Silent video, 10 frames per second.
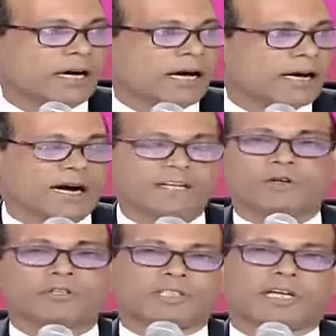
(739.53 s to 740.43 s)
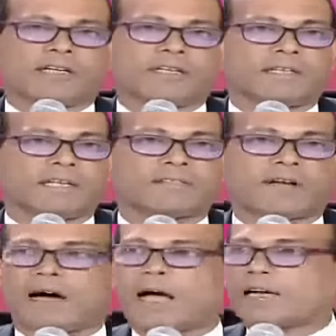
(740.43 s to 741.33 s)
And I don't think these
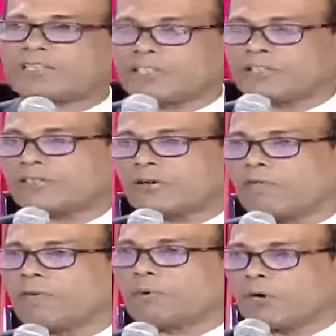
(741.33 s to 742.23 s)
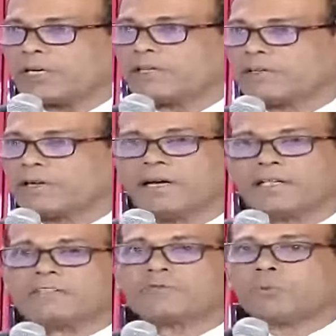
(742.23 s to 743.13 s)
are actions of a bully.
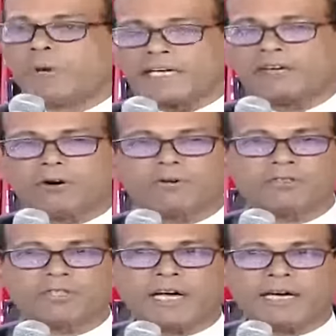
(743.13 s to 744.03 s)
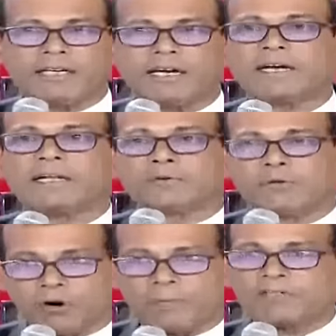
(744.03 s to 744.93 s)
That's very wrong to say it. Yeah.
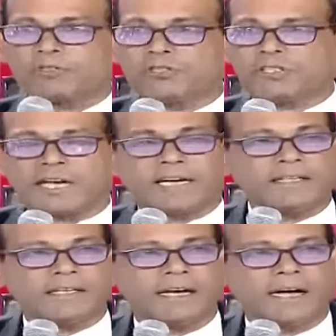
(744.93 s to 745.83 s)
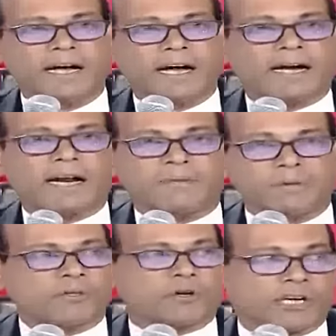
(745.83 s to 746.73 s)
No one should say it. And I
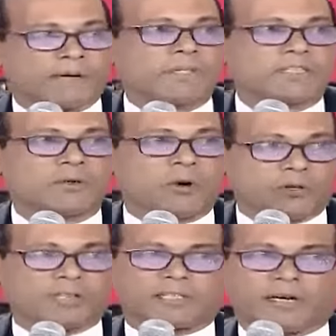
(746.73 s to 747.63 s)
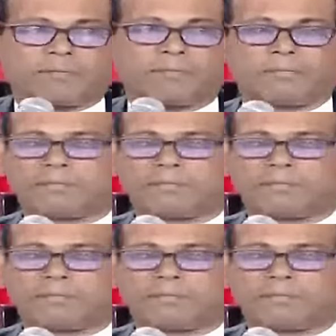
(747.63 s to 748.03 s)
will condemn this all the time.